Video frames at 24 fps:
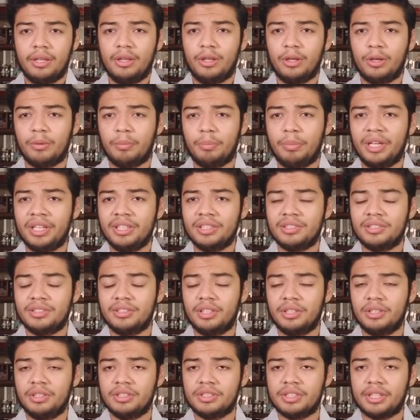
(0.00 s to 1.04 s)
Their
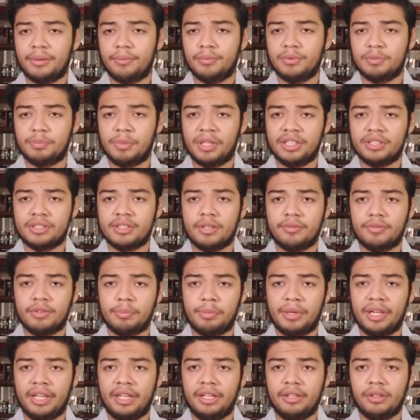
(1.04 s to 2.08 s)
design was based off the
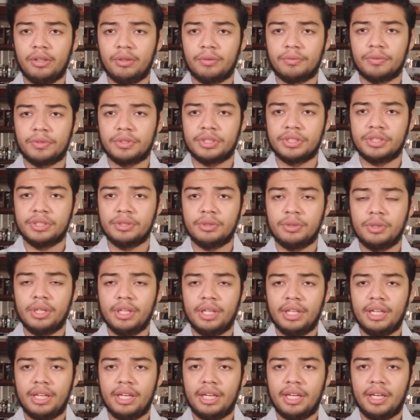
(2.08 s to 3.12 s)
penny loafer too,
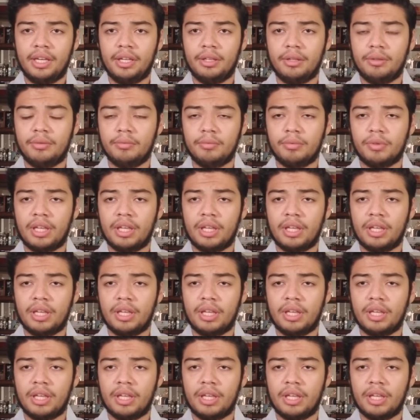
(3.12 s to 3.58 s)
and